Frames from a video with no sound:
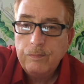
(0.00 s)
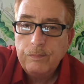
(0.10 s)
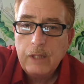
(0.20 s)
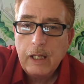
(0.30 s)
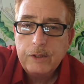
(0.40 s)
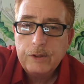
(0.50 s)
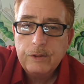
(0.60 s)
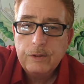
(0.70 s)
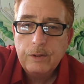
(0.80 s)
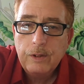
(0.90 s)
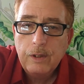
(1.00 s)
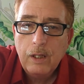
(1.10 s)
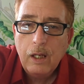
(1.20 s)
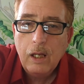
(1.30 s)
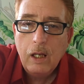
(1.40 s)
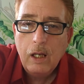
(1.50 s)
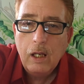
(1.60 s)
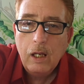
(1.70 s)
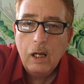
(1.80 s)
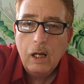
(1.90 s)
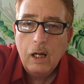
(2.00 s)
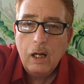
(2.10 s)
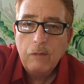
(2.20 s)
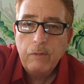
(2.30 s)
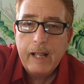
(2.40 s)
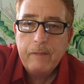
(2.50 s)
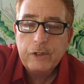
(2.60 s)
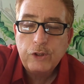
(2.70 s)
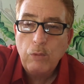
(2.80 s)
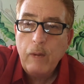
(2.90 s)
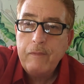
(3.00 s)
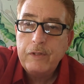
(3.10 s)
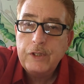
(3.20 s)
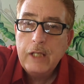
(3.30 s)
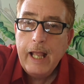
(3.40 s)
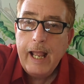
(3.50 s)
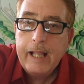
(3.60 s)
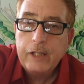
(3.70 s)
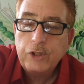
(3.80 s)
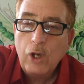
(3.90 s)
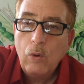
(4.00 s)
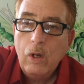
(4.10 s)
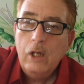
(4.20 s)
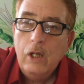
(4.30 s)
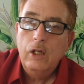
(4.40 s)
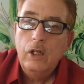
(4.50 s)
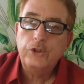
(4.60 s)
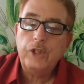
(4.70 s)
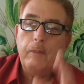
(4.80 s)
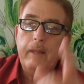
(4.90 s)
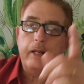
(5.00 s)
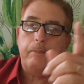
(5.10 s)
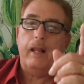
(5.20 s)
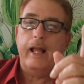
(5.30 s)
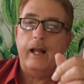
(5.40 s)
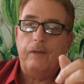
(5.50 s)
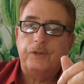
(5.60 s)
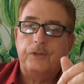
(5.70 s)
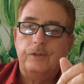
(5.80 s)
nice. Ravens, go Ravens. Hey, so who's going to be in the playoffs?